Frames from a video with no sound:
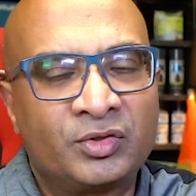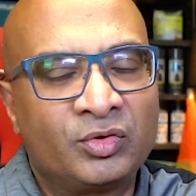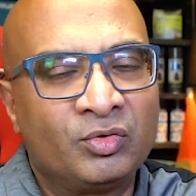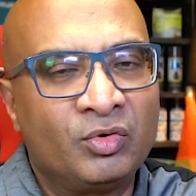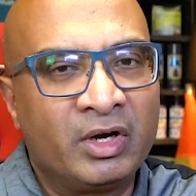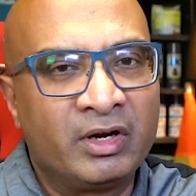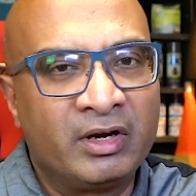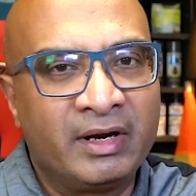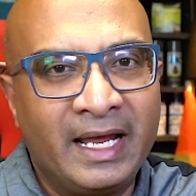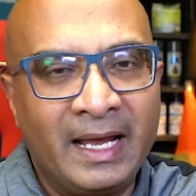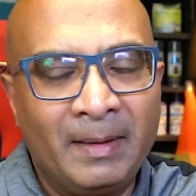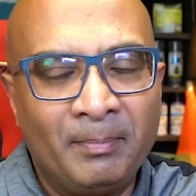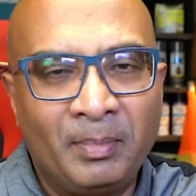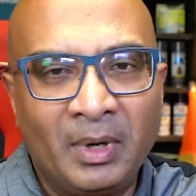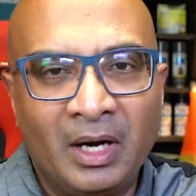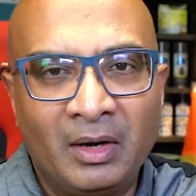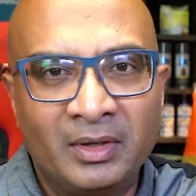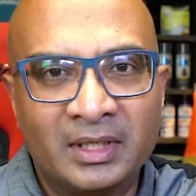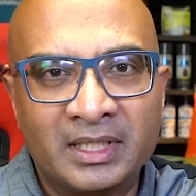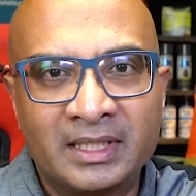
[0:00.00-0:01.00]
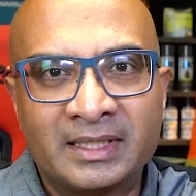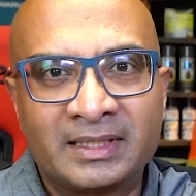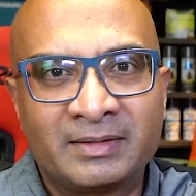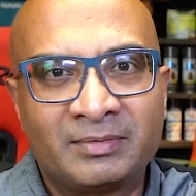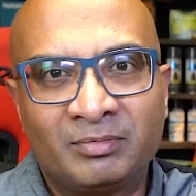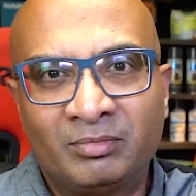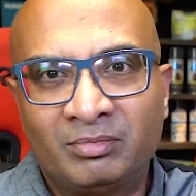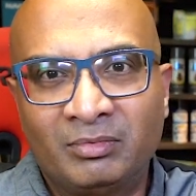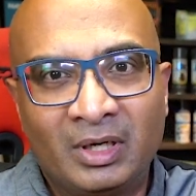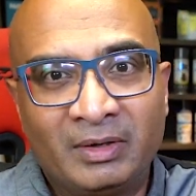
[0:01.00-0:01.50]
200 amp hours,
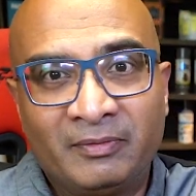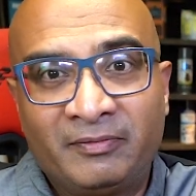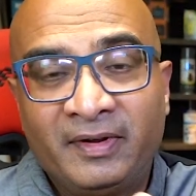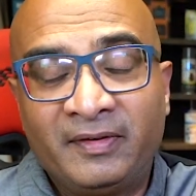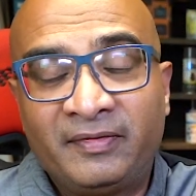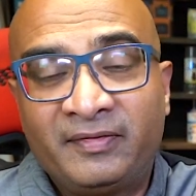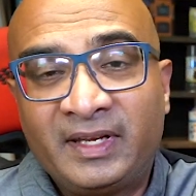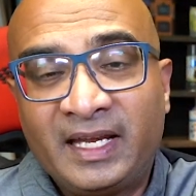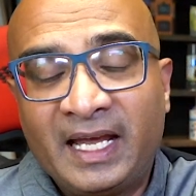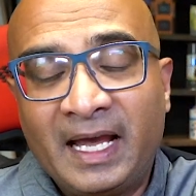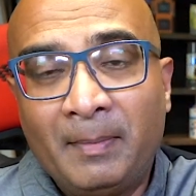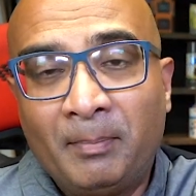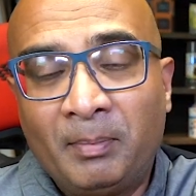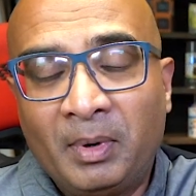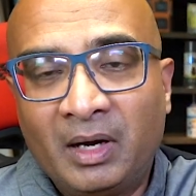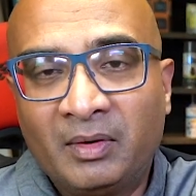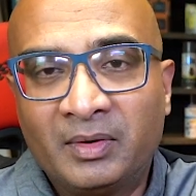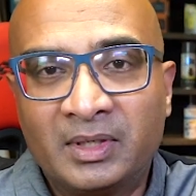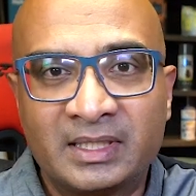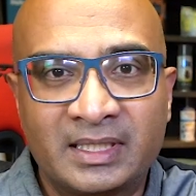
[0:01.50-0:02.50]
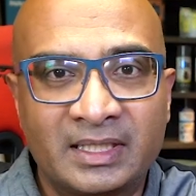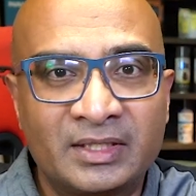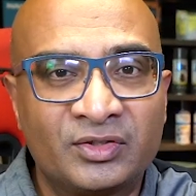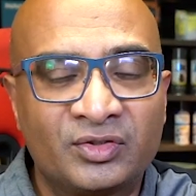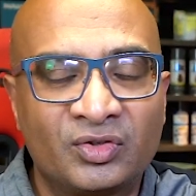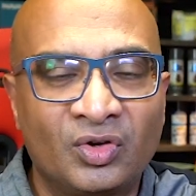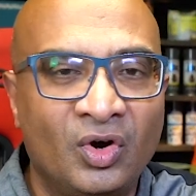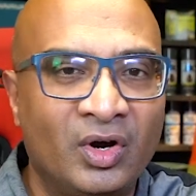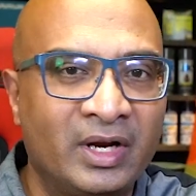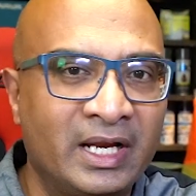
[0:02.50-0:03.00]
150 amp hours, and
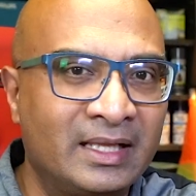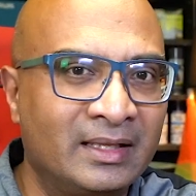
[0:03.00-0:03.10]
so on.